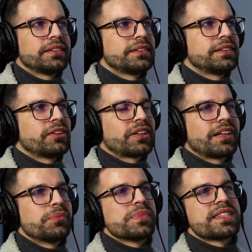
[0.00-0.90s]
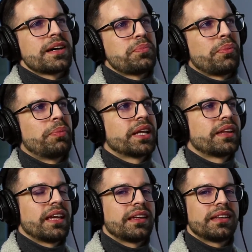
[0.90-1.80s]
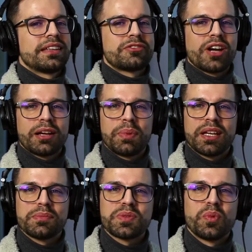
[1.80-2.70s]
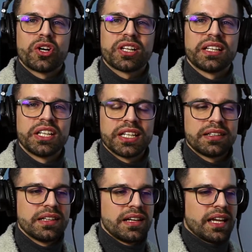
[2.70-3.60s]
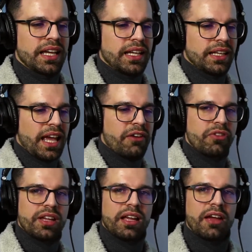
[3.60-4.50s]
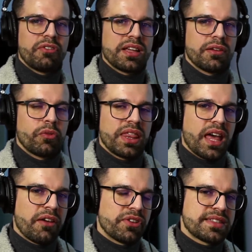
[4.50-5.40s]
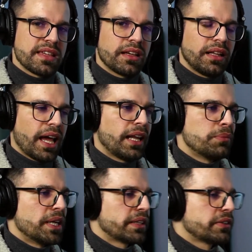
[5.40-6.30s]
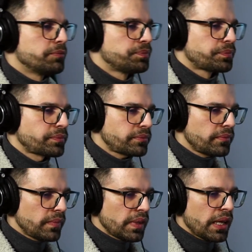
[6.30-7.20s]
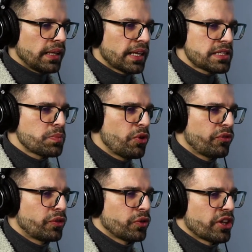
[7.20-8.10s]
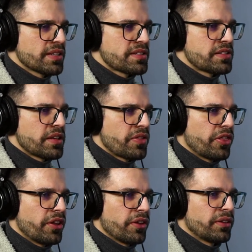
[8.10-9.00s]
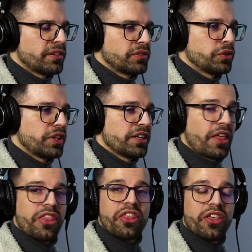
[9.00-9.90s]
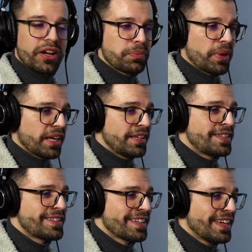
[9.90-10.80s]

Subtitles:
not comes up, but the track becomes more clear in with every single element. Let's move to the third bass.